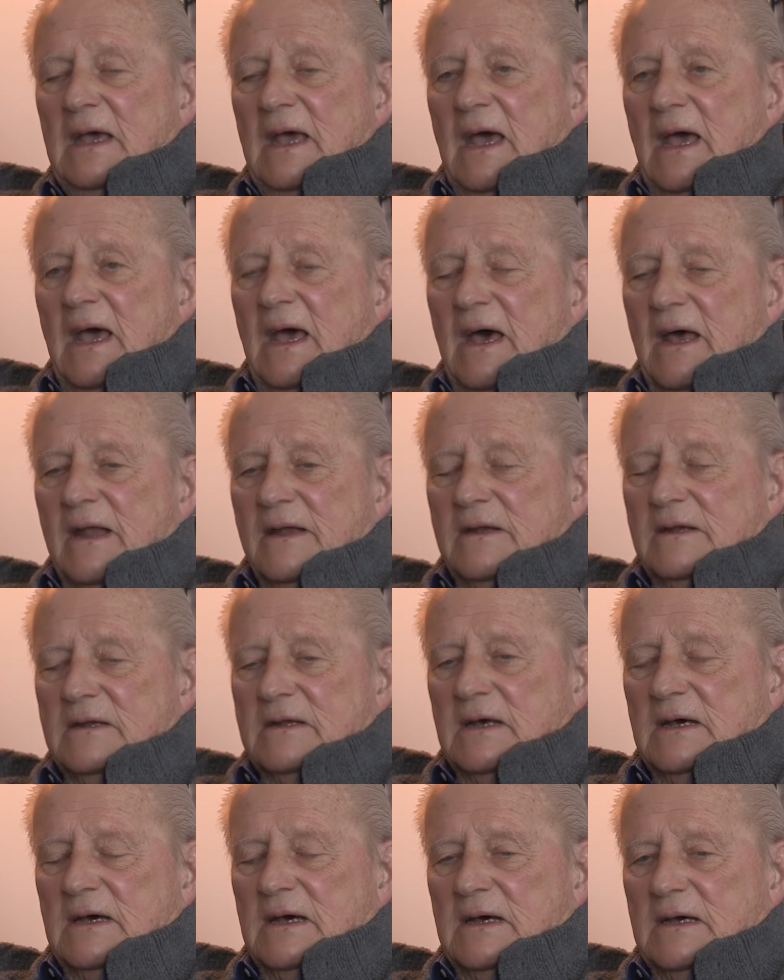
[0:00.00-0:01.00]
and
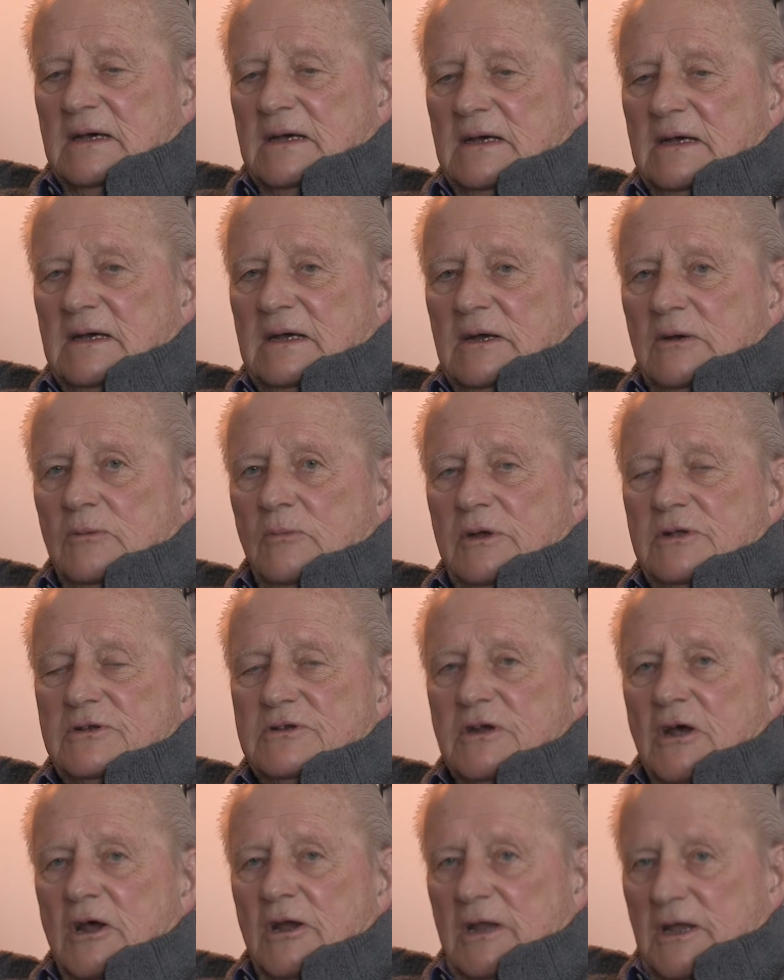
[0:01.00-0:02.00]
uh, we'd
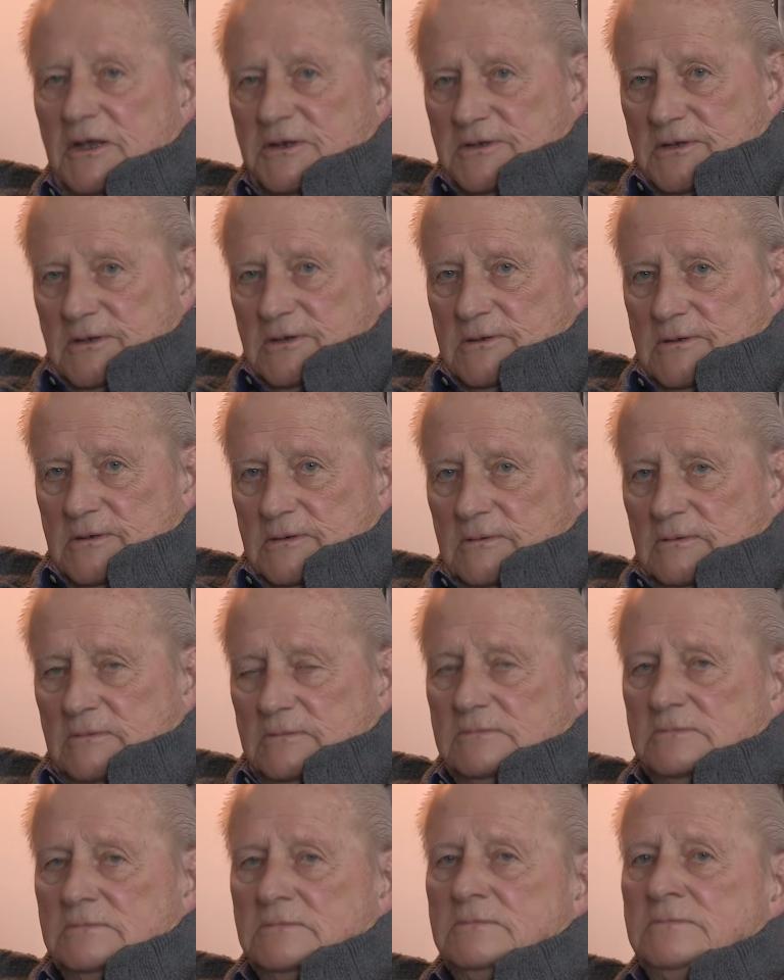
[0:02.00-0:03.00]
start lessons
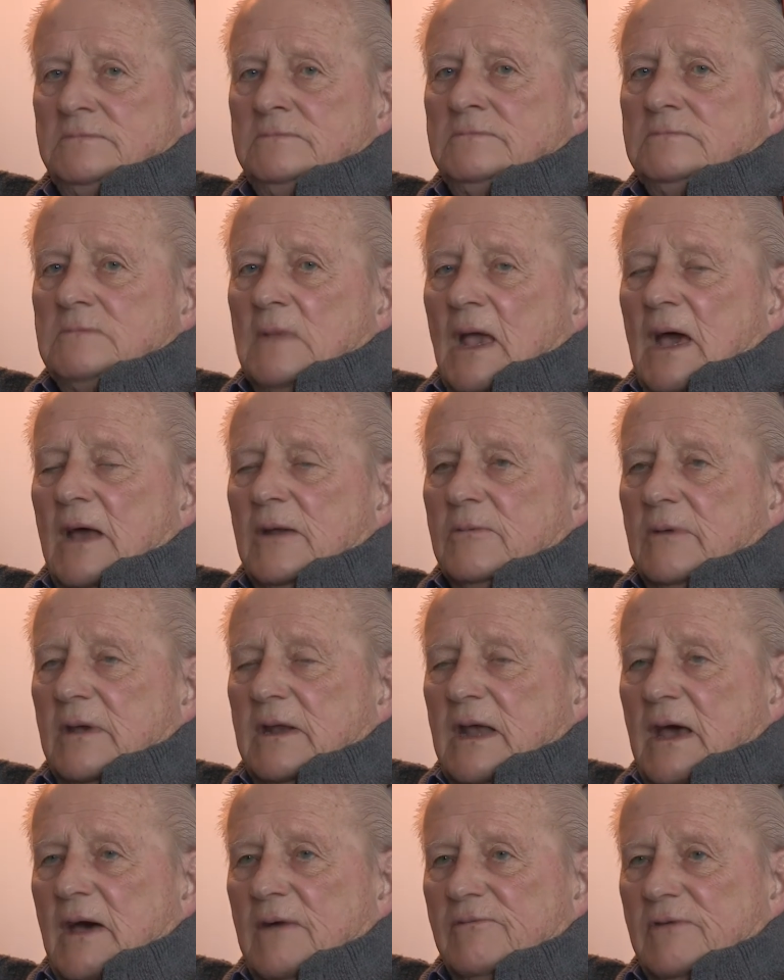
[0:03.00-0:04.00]
and
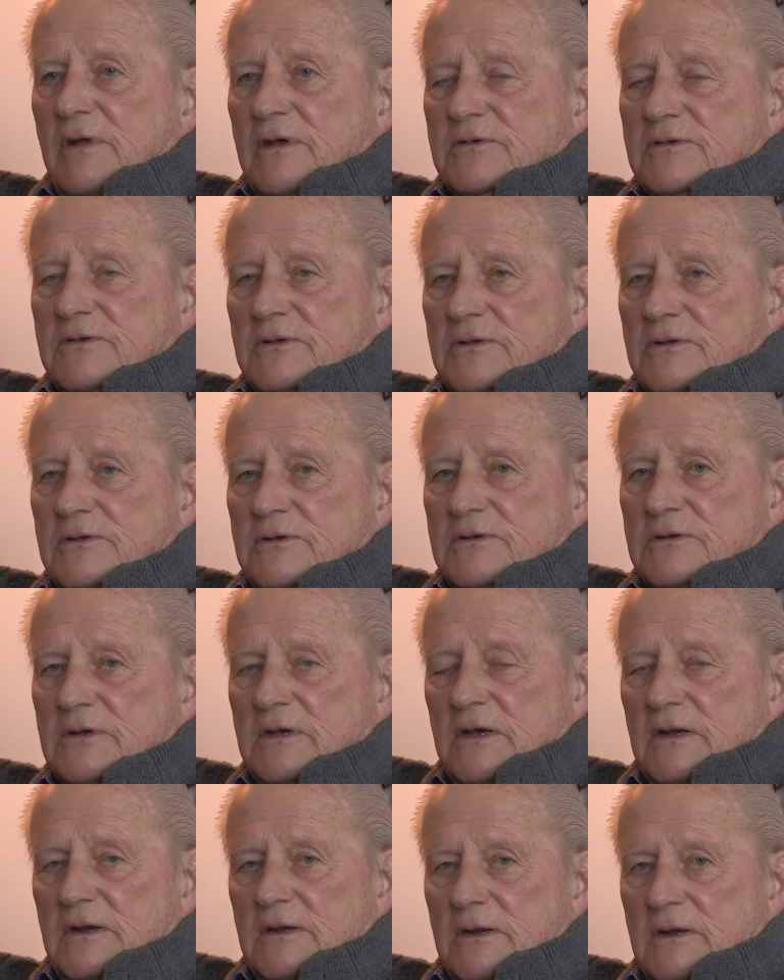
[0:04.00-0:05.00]
we'd have lessons
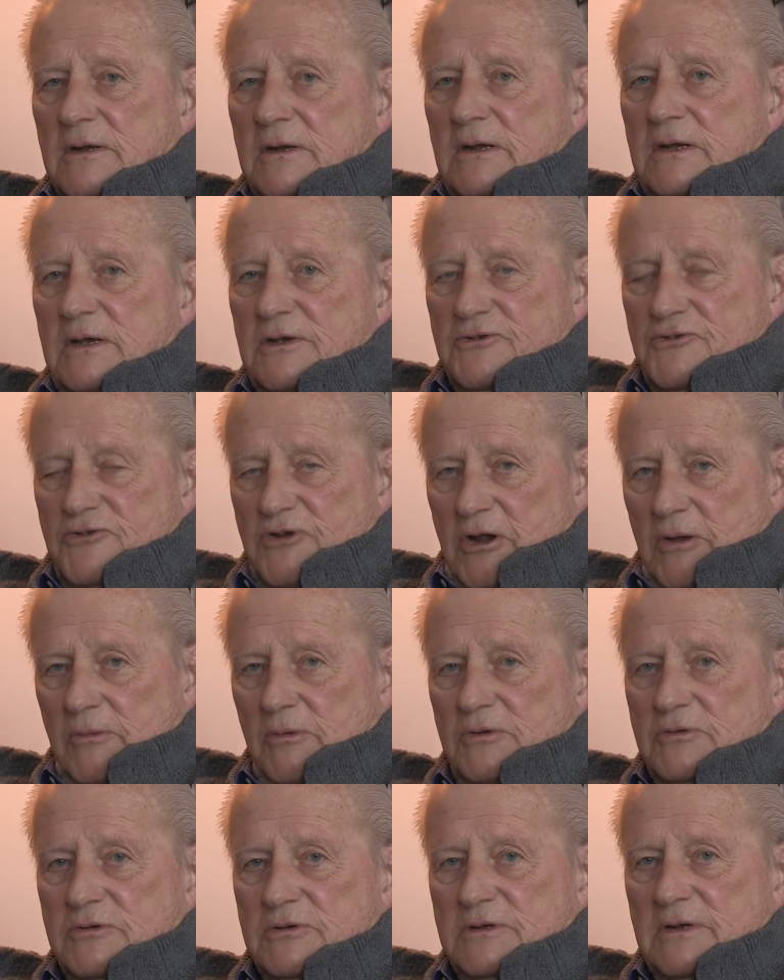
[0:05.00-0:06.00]
in history,
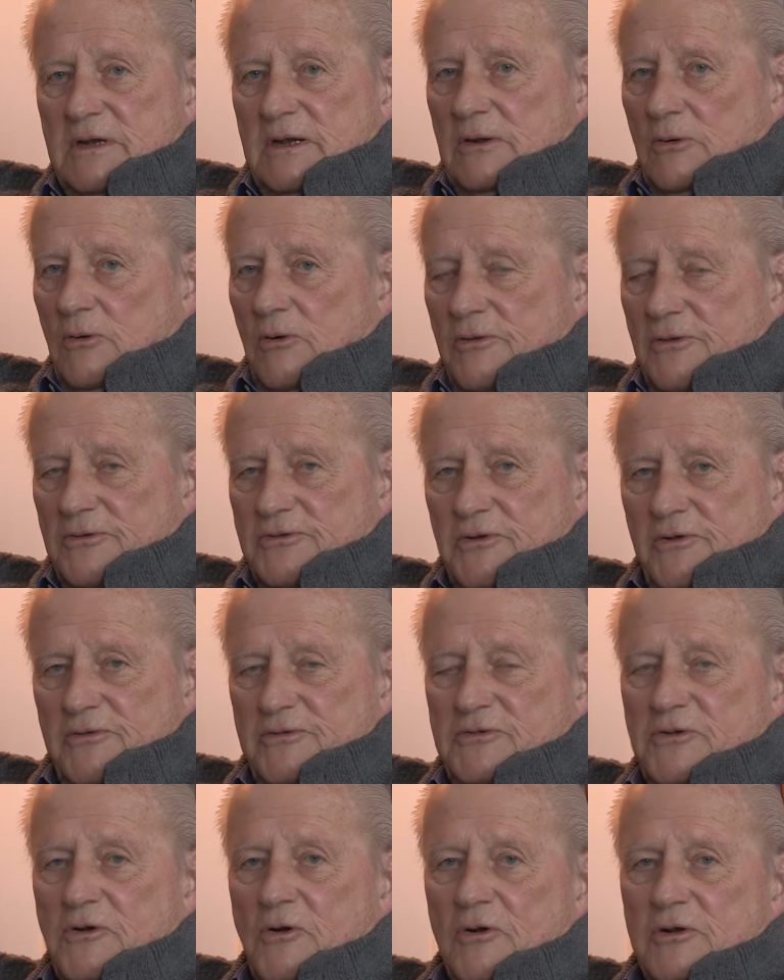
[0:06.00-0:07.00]
which is all the sort
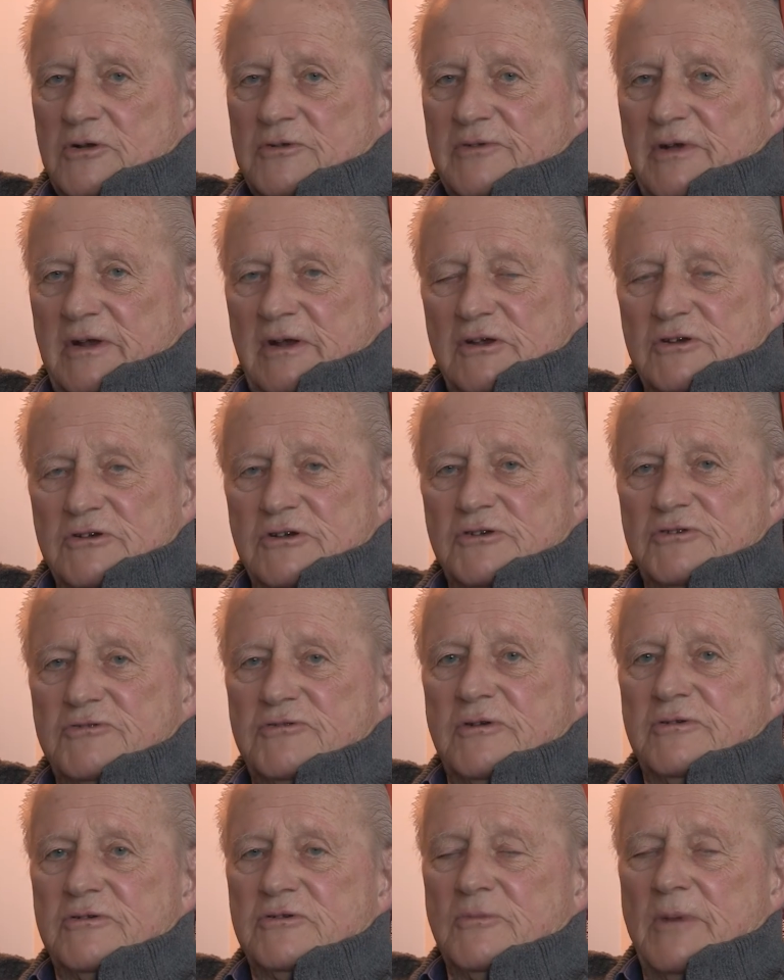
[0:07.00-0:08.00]
of stories of English
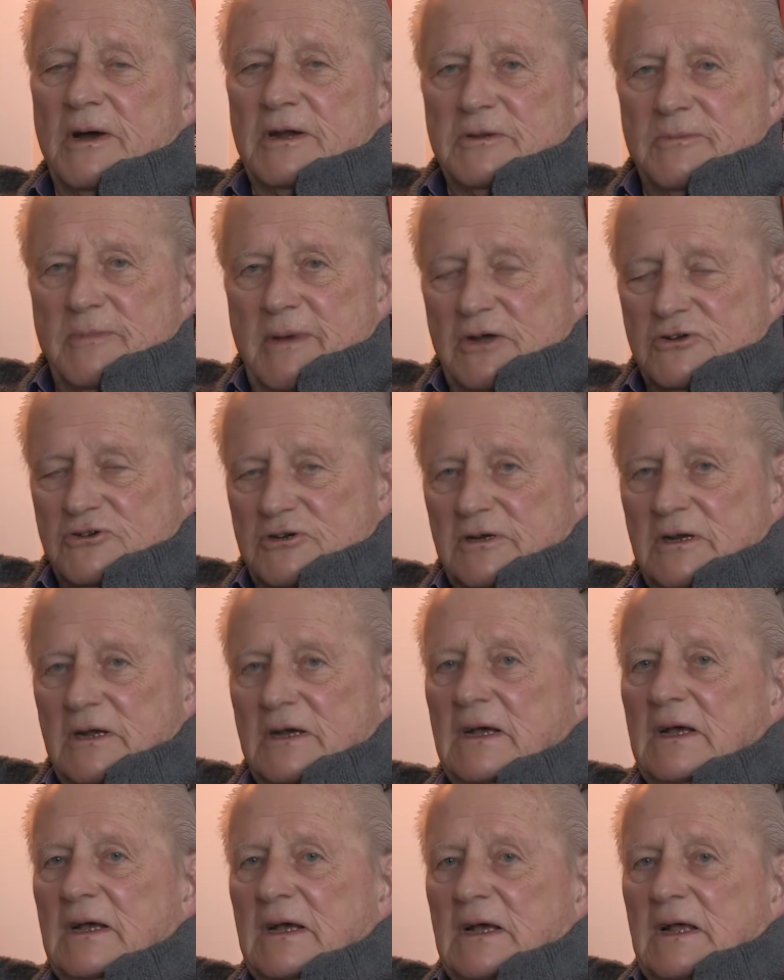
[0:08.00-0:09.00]
history that you might imagine.
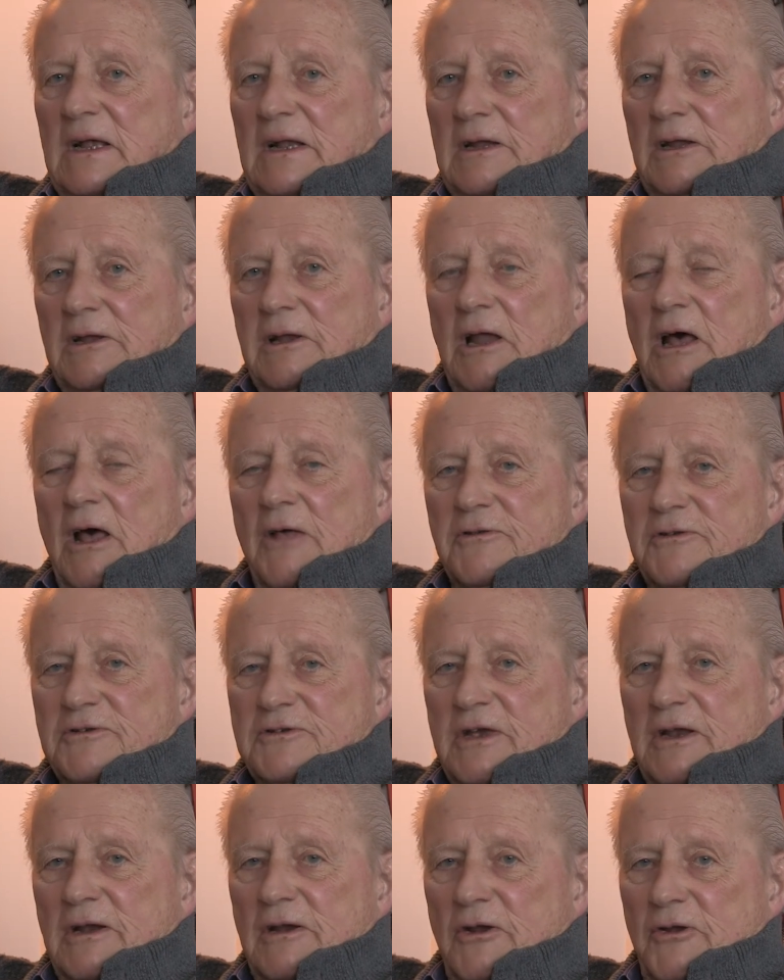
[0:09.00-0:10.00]
Little
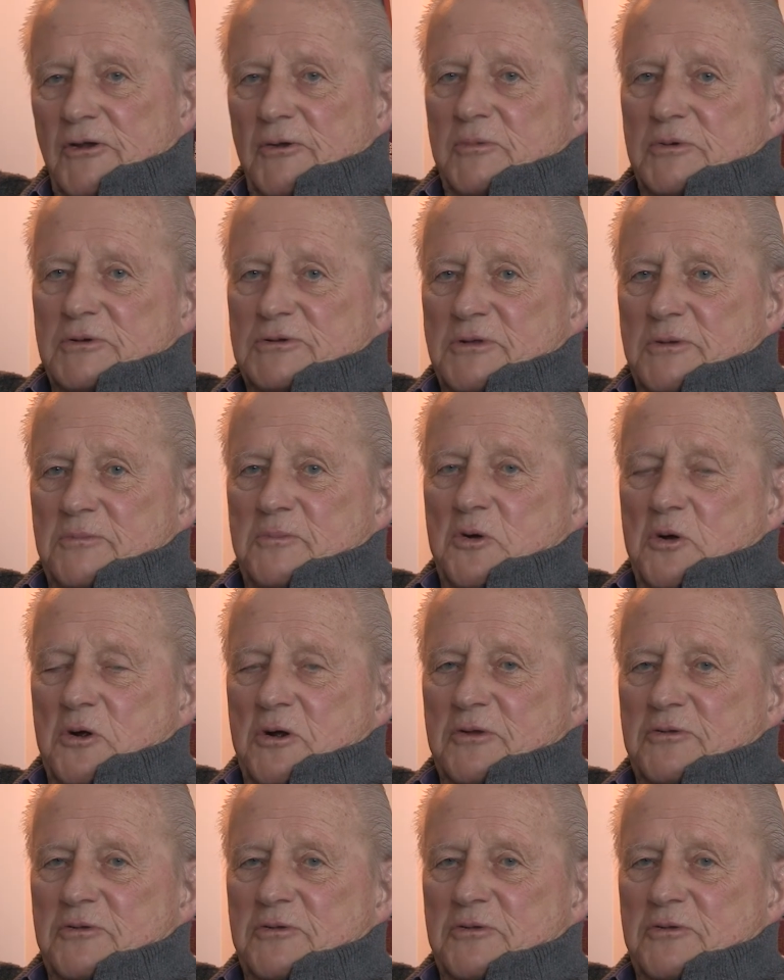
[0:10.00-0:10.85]
Arthur's England was the book